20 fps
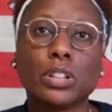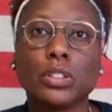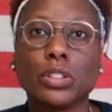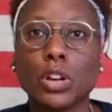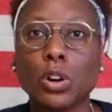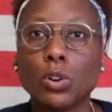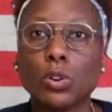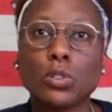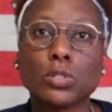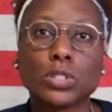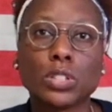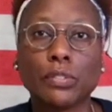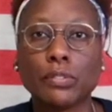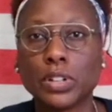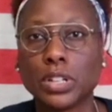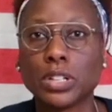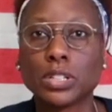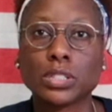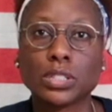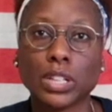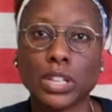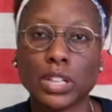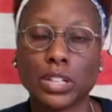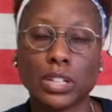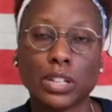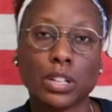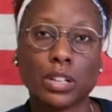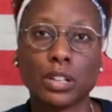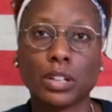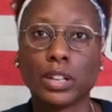Those of us in
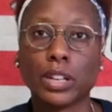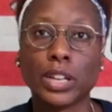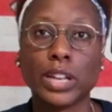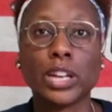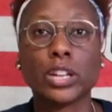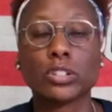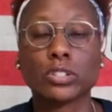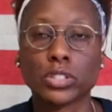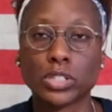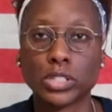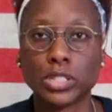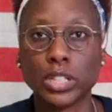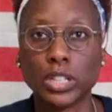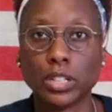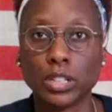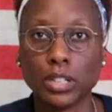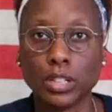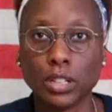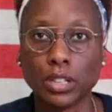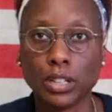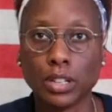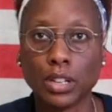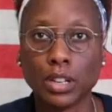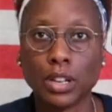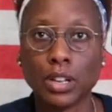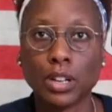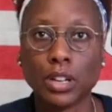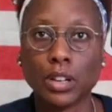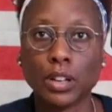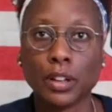the inner city.
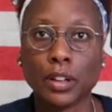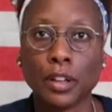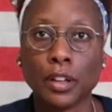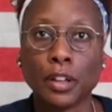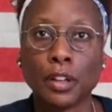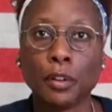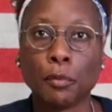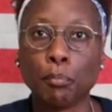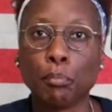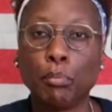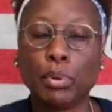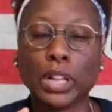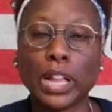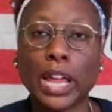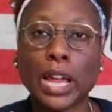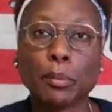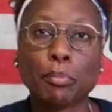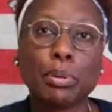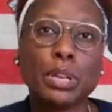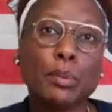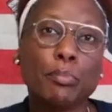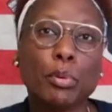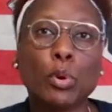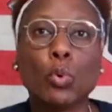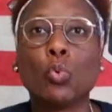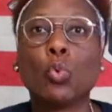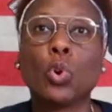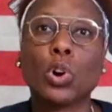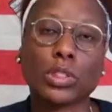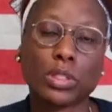Black
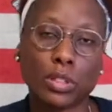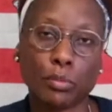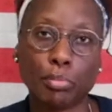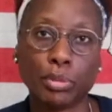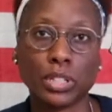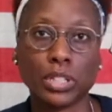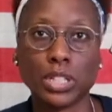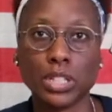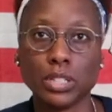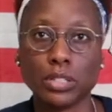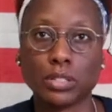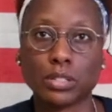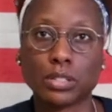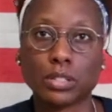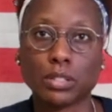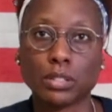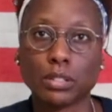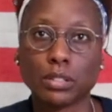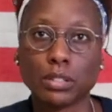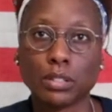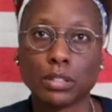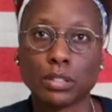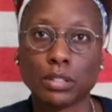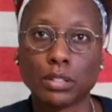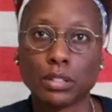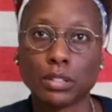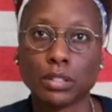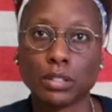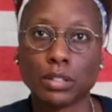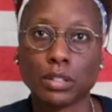people want the police.
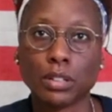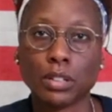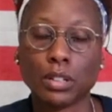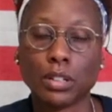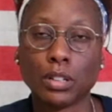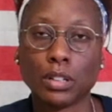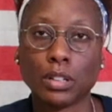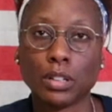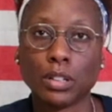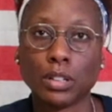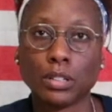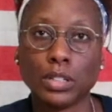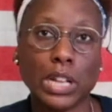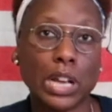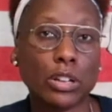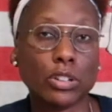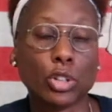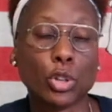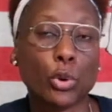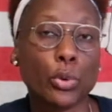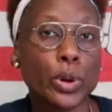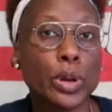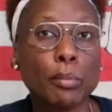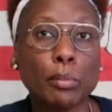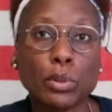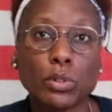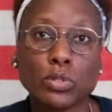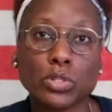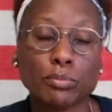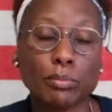Now, the
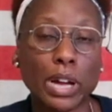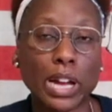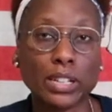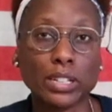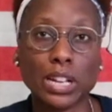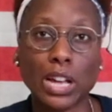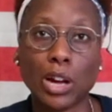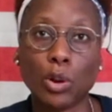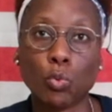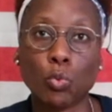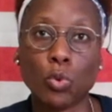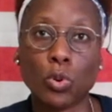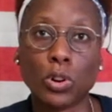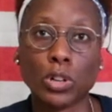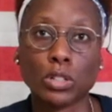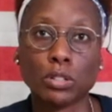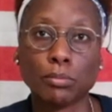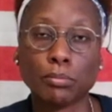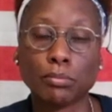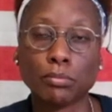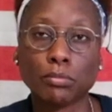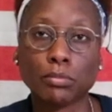criminals might not want them.